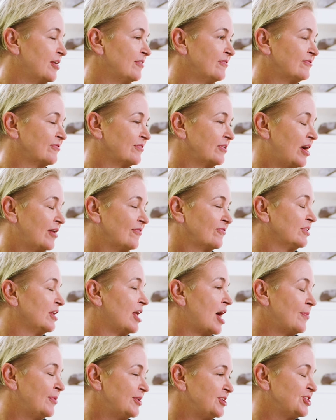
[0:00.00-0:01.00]
of
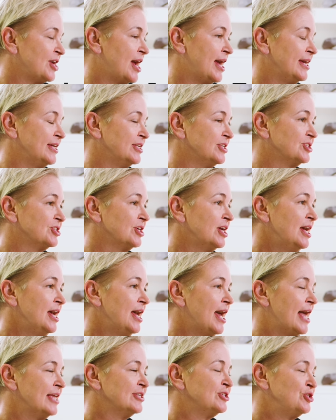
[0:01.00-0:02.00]
climate change.
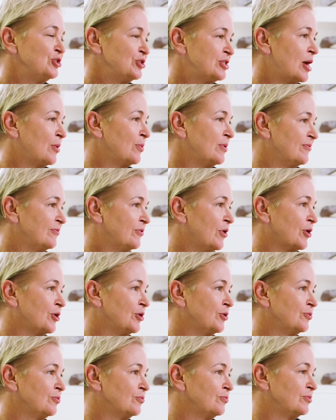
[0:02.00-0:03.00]
And to do that, we've got
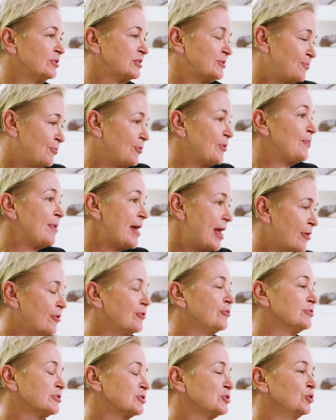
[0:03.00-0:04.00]
to repair
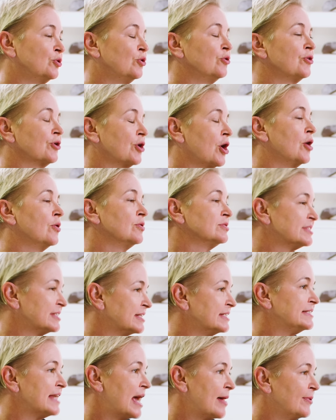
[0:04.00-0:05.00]
and restore the corals that
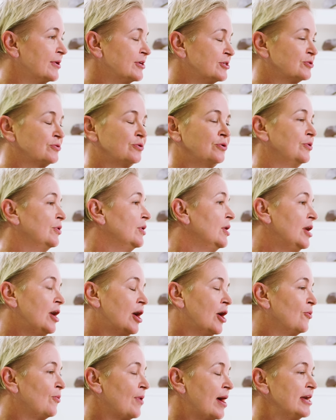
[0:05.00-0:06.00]
are damaged through
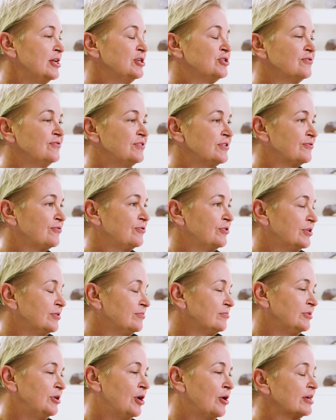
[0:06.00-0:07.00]
a range of
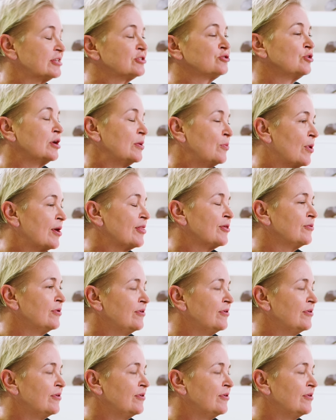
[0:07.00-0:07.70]
different, extreme weather